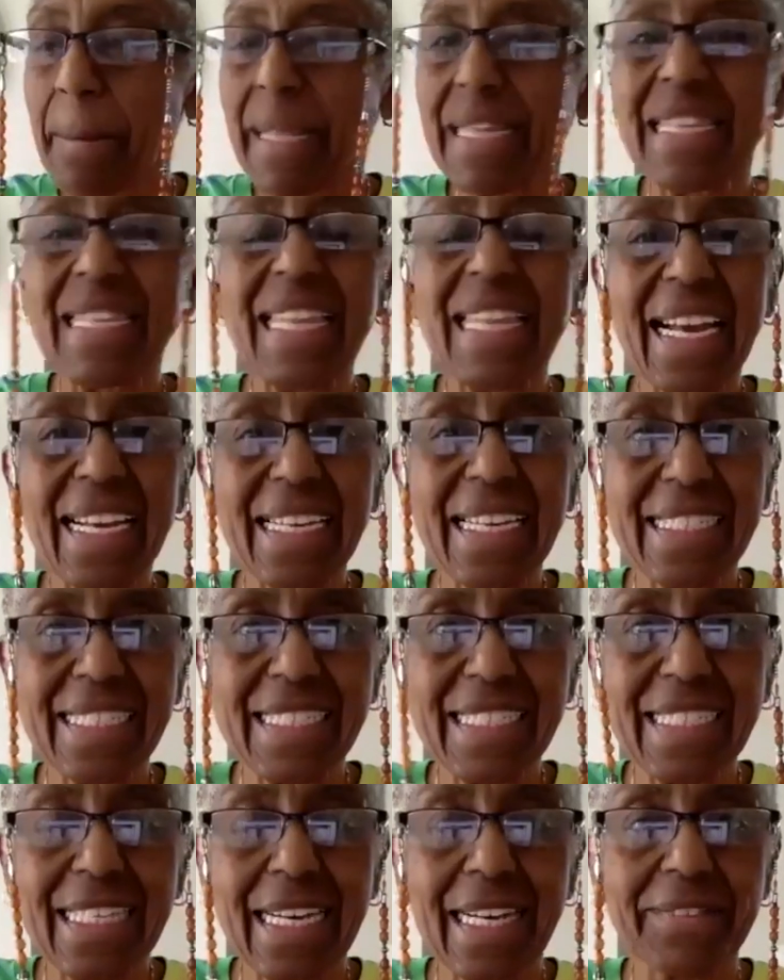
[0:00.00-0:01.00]

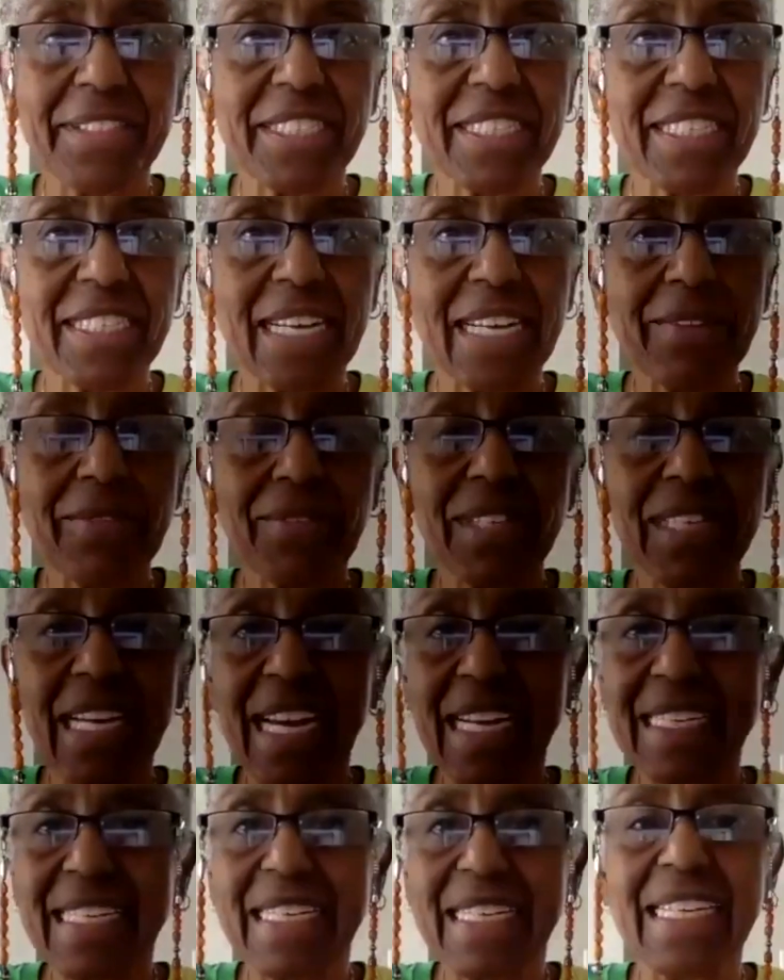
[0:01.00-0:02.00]
legacy of slavery
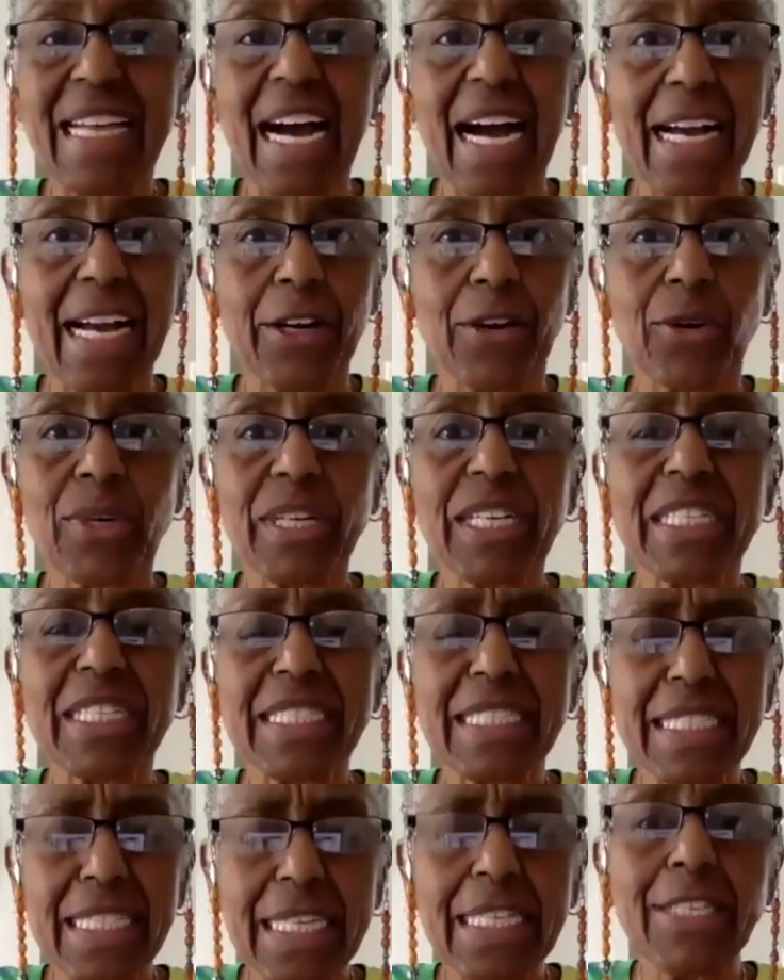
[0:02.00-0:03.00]
and denial
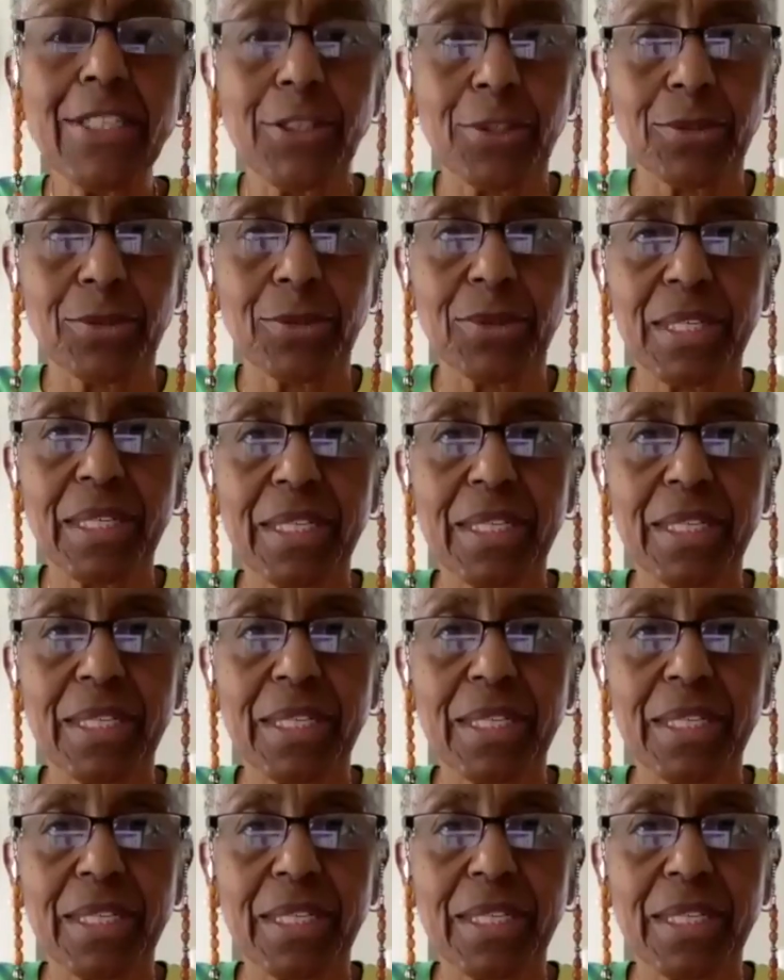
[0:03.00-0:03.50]
continue